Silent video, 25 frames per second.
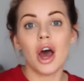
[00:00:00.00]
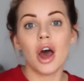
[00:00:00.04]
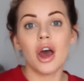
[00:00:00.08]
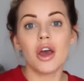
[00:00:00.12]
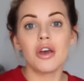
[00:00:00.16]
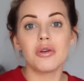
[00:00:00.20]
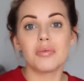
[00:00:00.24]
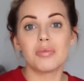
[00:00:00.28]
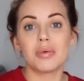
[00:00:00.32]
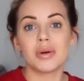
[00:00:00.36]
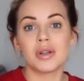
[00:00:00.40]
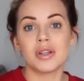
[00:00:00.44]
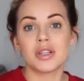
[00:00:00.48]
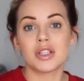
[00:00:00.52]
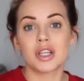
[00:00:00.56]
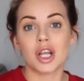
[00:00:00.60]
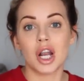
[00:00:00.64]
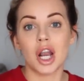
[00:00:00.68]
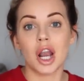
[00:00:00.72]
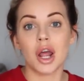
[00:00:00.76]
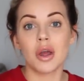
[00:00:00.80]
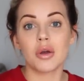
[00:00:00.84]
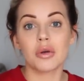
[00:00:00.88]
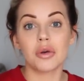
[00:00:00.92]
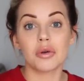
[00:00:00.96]
open to
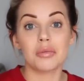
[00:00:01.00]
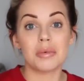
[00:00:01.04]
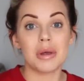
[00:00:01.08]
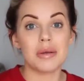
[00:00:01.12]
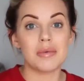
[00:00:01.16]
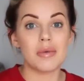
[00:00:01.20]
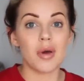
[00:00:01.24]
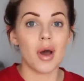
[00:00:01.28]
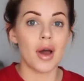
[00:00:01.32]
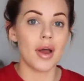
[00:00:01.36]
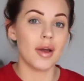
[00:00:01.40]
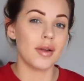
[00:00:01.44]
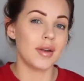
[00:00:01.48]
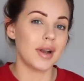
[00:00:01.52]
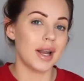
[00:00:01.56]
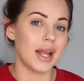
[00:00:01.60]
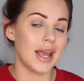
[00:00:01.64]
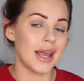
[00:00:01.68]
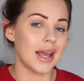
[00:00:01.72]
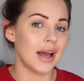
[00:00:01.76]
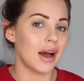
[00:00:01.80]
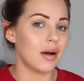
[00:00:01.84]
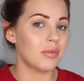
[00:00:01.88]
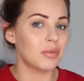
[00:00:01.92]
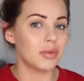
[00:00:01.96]
local people
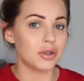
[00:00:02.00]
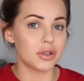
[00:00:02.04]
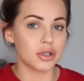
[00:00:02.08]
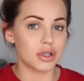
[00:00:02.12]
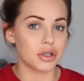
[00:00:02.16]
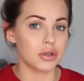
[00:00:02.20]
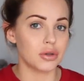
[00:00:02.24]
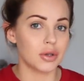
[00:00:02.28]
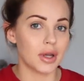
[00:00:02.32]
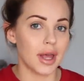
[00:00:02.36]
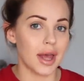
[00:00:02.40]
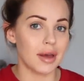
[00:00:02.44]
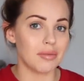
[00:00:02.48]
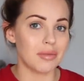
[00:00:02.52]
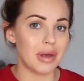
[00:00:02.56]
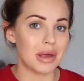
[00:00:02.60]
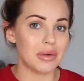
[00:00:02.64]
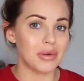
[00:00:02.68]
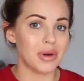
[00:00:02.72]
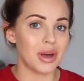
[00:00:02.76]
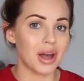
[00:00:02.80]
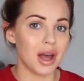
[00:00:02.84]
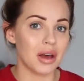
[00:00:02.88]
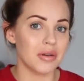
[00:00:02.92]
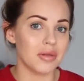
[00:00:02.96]
only. I'm not sure yet.
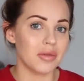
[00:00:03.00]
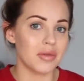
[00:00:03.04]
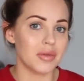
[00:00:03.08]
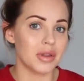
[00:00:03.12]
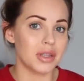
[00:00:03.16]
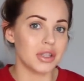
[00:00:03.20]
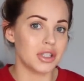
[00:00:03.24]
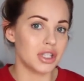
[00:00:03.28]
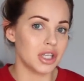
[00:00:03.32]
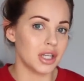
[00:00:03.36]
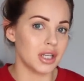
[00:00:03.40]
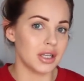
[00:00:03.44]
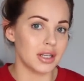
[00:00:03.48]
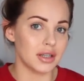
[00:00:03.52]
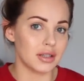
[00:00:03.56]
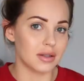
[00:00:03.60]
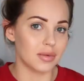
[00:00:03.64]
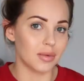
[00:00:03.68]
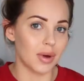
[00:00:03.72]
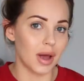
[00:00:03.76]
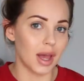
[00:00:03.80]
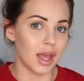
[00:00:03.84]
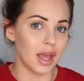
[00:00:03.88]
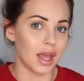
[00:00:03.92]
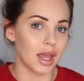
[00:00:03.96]
Maybe I'll come up with a
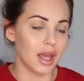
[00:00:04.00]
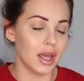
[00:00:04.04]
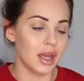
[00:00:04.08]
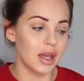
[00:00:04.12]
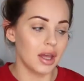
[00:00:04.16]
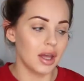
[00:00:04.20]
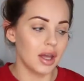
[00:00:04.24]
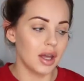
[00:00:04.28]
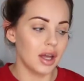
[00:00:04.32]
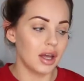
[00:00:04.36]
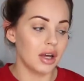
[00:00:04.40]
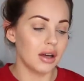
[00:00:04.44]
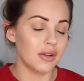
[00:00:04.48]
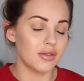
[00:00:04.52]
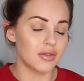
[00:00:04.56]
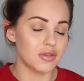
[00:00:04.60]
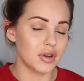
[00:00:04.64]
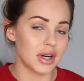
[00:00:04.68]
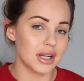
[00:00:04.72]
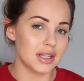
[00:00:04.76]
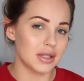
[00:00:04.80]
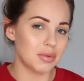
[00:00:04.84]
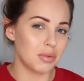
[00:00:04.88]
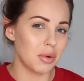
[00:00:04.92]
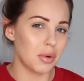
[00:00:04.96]
genius way of
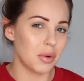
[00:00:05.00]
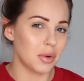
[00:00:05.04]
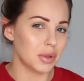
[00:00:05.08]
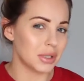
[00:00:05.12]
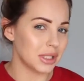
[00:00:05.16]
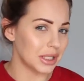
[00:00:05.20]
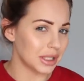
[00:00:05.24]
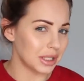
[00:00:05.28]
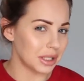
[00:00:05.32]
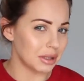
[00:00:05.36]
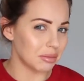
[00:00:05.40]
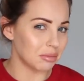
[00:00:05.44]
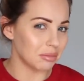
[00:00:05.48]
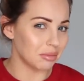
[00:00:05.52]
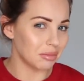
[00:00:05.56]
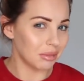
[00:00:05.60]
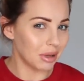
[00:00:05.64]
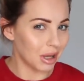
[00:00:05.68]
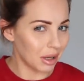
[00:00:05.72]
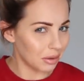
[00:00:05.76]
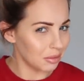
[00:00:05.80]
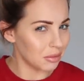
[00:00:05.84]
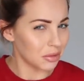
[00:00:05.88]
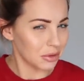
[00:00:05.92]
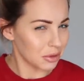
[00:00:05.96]
transporting them.
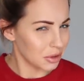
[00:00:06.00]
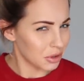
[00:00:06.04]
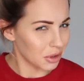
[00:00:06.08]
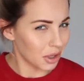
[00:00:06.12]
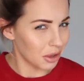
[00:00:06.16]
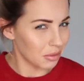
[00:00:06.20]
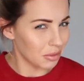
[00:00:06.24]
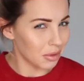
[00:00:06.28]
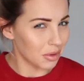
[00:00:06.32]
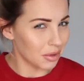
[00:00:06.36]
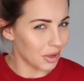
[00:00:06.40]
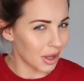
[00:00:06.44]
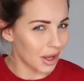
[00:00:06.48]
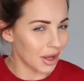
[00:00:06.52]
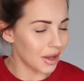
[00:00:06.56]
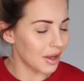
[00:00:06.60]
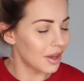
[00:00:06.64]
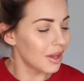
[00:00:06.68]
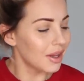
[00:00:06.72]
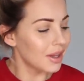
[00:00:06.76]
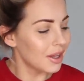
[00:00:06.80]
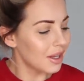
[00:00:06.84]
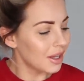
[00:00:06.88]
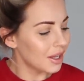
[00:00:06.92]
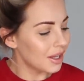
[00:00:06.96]
I'm not sure I will, though.
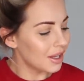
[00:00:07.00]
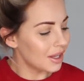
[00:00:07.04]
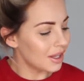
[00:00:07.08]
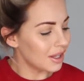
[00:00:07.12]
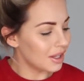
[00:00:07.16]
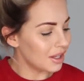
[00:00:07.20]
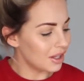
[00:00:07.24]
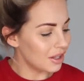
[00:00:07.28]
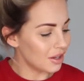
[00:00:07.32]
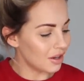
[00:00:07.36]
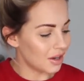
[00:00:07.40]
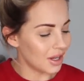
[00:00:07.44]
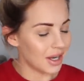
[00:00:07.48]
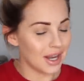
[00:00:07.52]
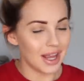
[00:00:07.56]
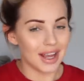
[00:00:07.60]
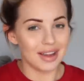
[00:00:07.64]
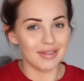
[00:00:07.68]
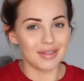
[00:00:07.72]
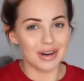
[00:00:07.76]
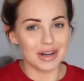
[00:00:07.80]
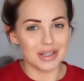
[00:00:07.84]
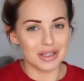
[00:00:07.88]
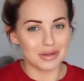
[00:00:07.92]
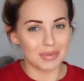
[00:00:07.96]
You can
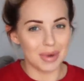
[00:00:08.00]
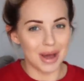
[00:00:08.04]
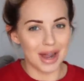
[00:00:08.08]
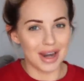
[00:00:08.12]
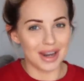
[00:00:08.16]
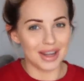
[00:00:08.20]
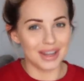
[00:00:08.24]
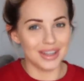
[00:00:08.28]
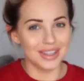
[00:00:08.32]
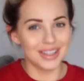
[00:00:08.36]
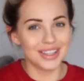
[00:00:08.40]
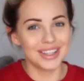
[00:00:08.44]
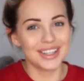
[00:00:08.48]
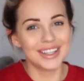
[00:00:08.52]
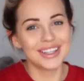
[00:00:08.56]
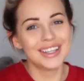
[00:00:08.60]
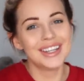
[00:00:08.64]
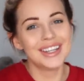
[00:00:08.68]
hear Rosabella.